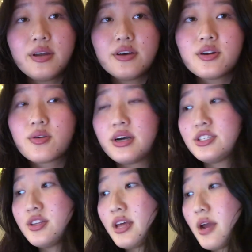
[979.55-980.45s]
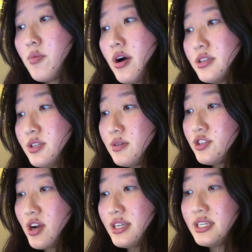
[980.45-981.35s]
another question that I want to
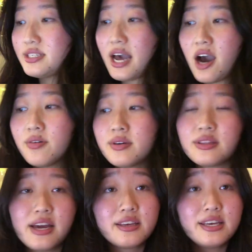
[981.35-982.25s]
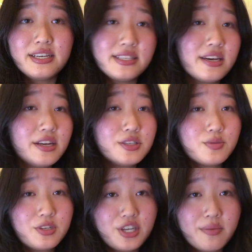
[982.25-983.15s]
address is how like easy it is
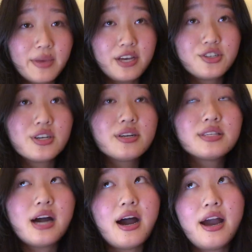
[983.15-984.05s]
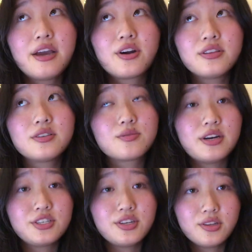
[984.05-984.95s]
switching majors I got this
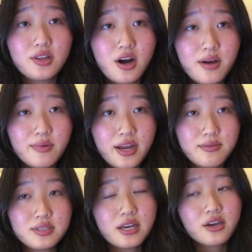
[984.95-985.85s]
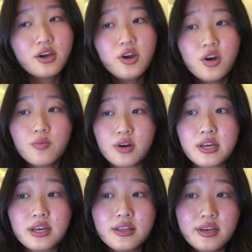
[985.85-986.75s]
question a lot when I was like
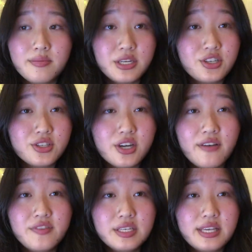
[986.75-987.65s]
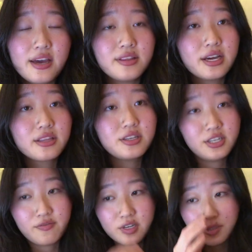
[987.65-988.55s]
working in the admissions office and like the
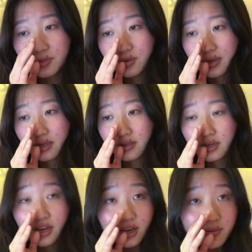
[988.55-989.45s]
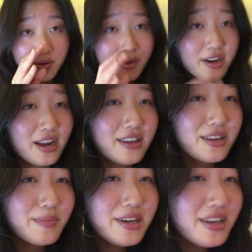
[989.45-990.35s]
difference between oh my god, I
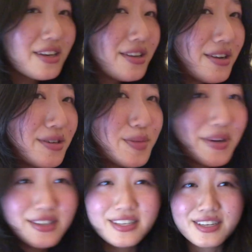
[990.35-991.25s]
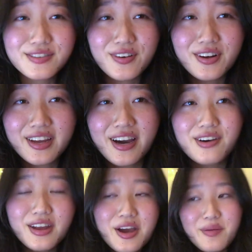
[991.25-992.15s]
think my like nose piercing is falling out.
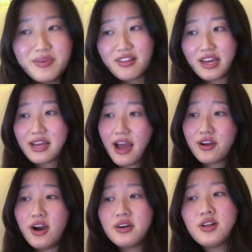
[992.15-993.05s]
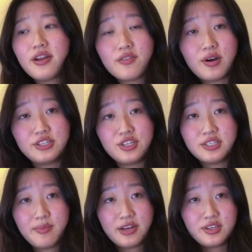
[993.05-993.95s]
But like I got a lot of
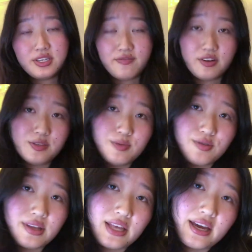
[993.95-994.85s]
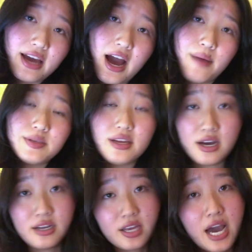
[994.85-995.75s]
questions about the difference between like capped and
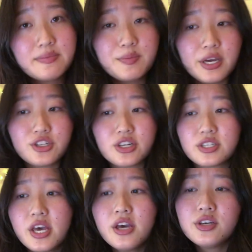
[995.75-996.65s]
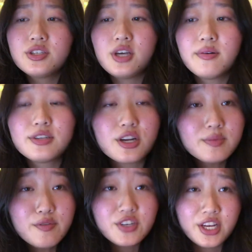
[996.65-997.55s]
uncapped majors. So in
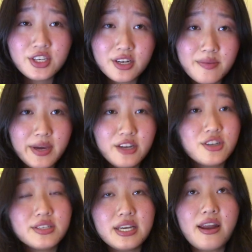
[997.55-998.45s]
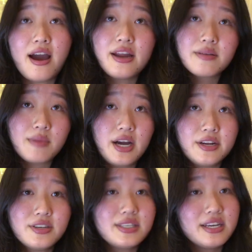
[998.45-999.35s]
terms of changing your majors and adding
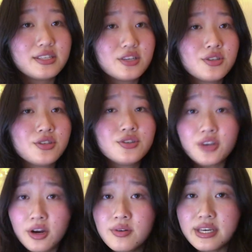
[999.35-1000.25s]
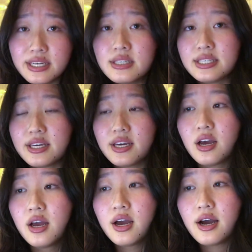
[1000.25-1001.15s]
minors, it's so easy.
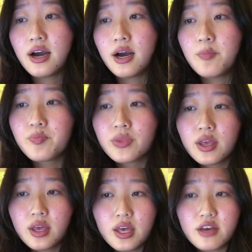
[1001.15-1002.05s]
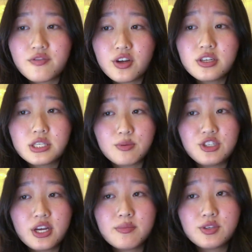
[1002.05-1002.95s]
Um, if you're
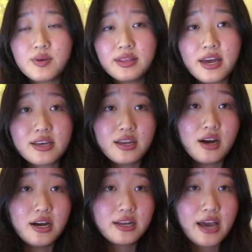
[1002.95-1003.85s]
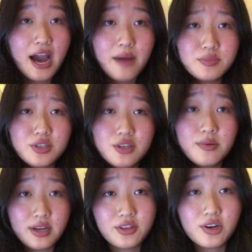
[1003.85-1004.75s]
switching between like an uncapped to
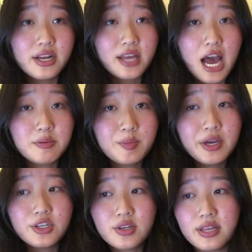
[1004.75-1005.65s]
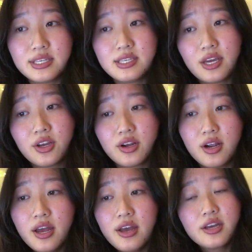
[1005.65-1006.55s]
another uncapped major, let's say you're
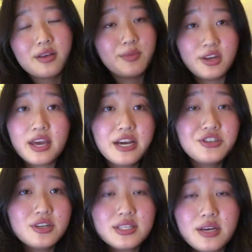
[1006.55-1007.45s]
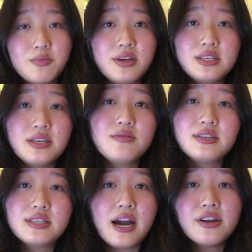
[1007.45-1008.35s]
communications and one day you
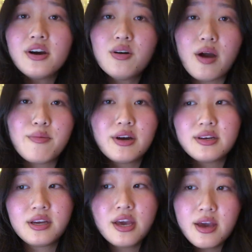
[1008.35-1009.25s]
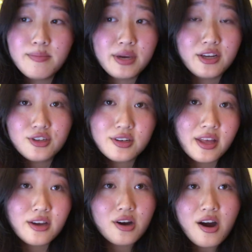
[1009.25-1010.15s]
decide, oh, I wanna major in
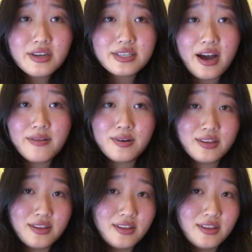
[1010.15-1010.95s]
like Cog Sci with